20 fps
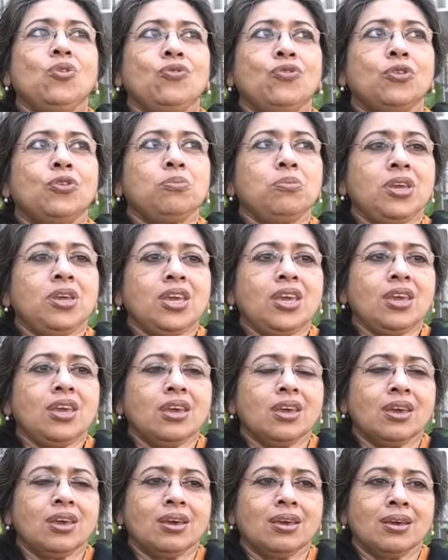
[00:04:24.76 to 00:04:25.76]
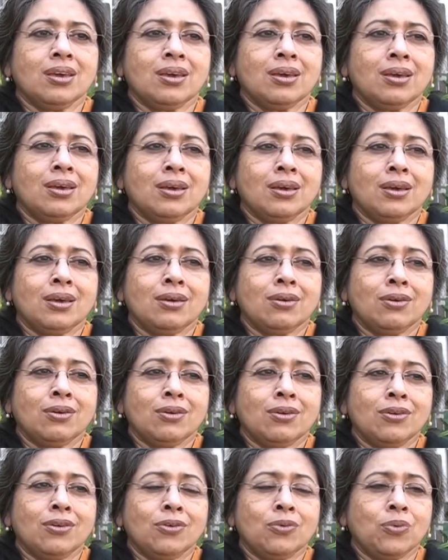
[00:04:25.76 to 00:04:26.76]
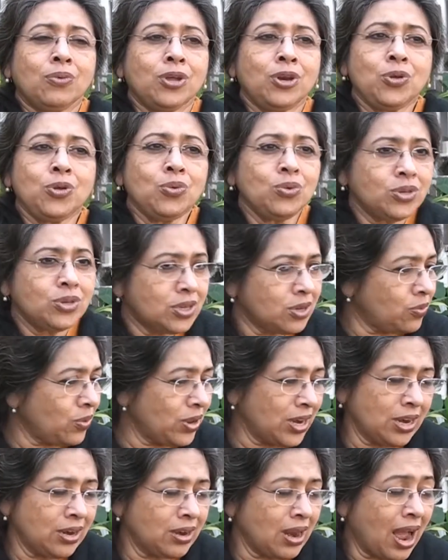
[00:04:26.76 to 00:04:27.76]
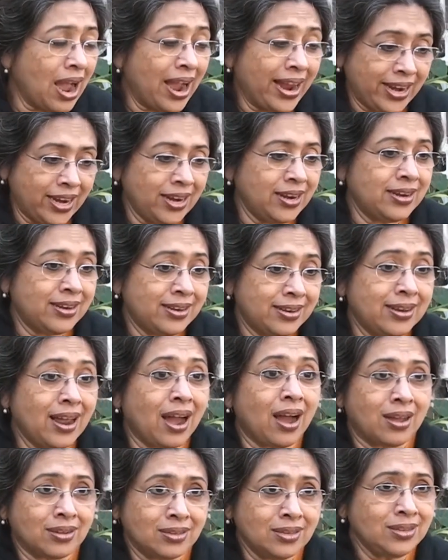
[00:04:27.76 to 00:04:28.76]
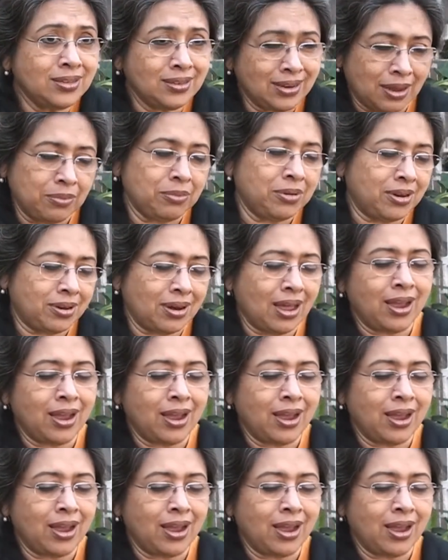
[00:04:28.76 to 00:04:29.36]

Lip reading: For me, when I danced, I mean,